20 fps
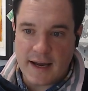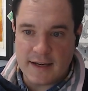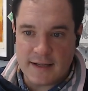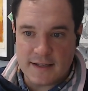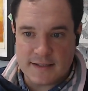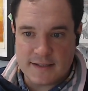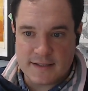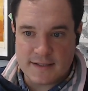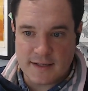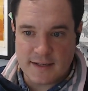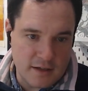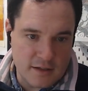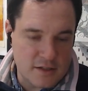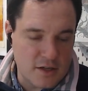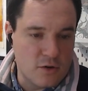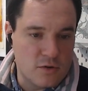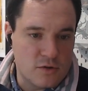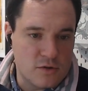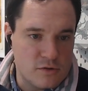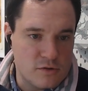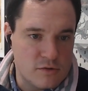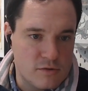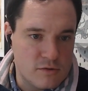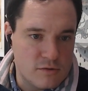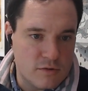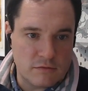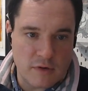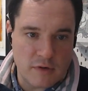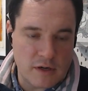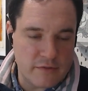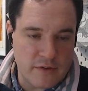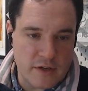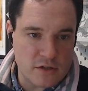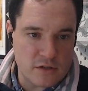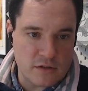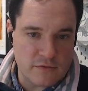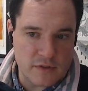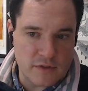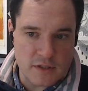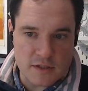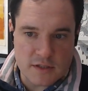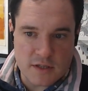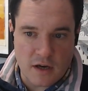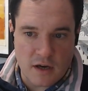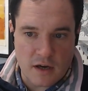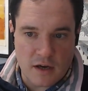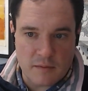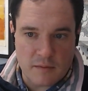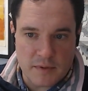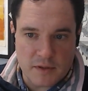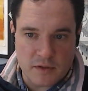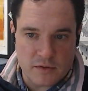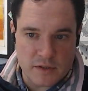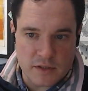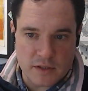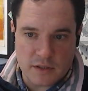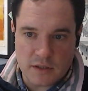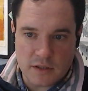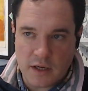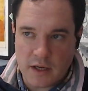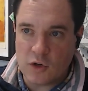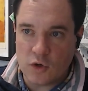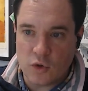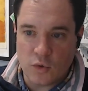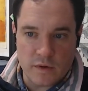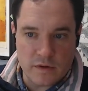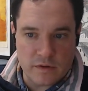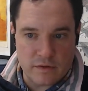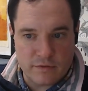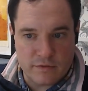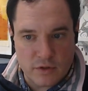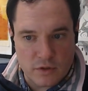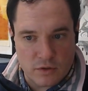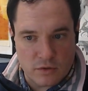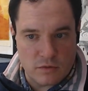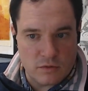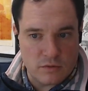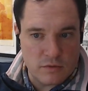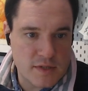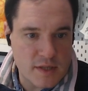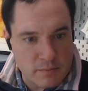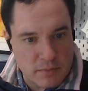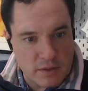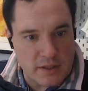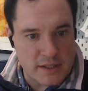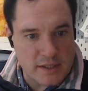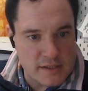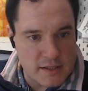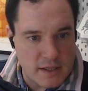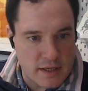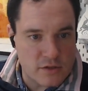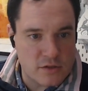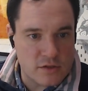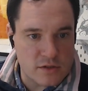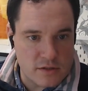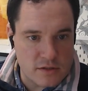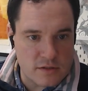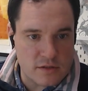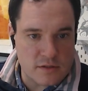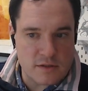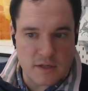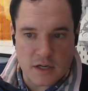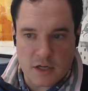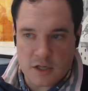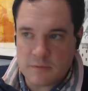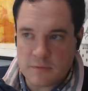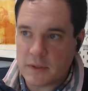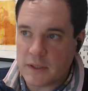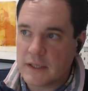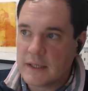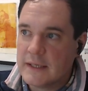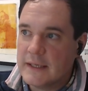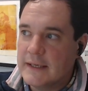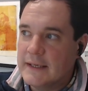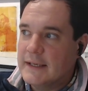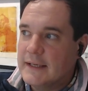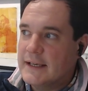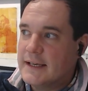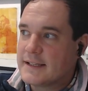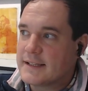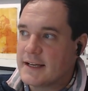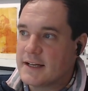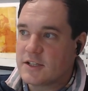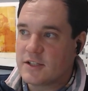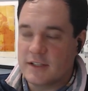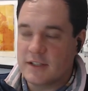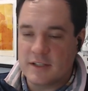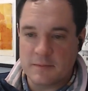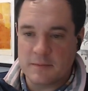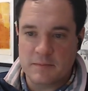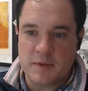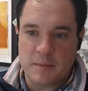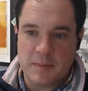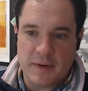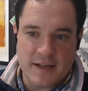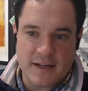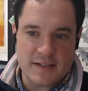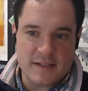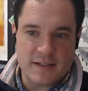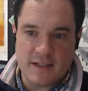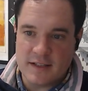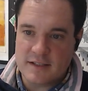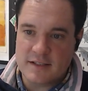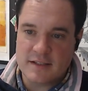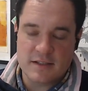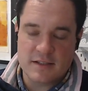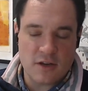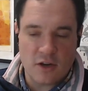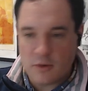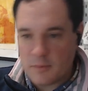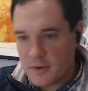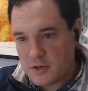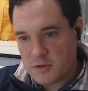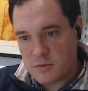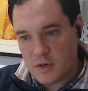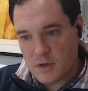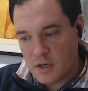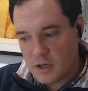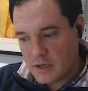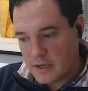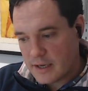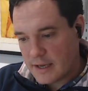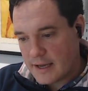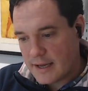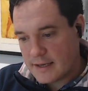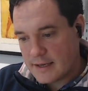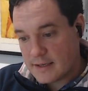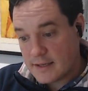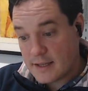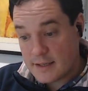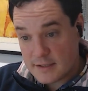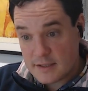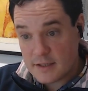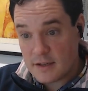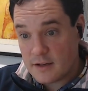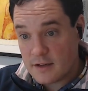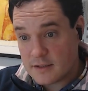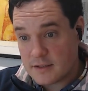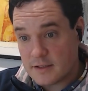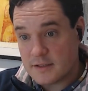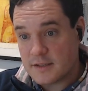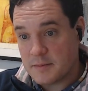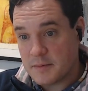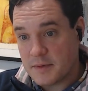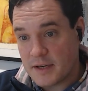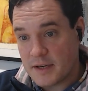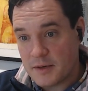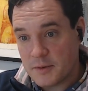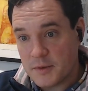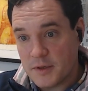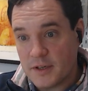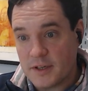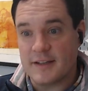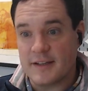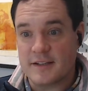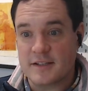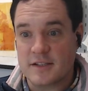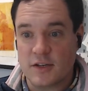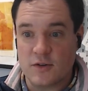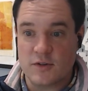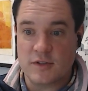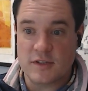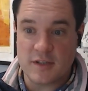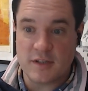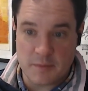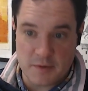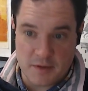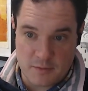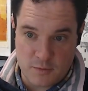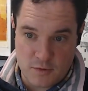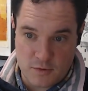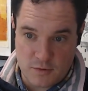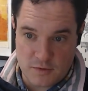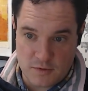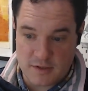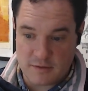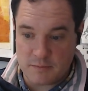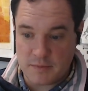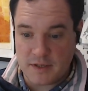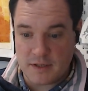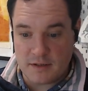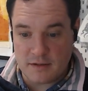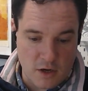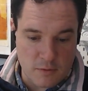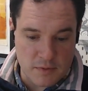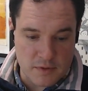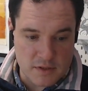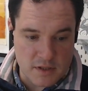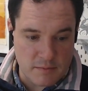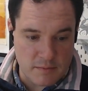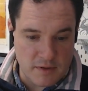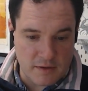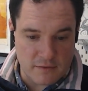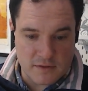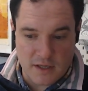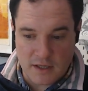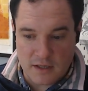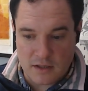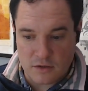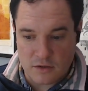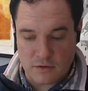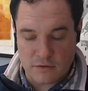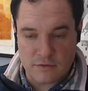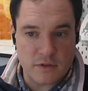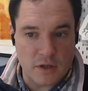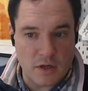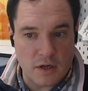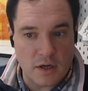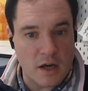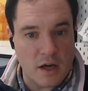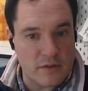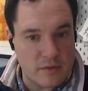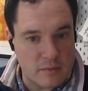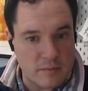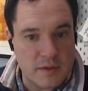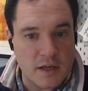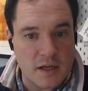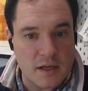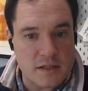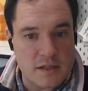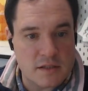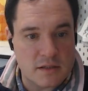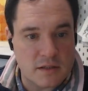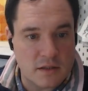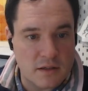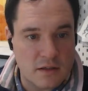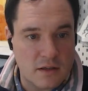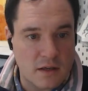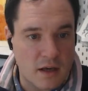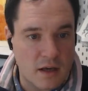and it's a total renovation of the entire building, along with a few simple extensions and such. But essentially, the place needs so much work, and they started some of that work, and so some of the walls have been opened up. They've taken off, lather and plaster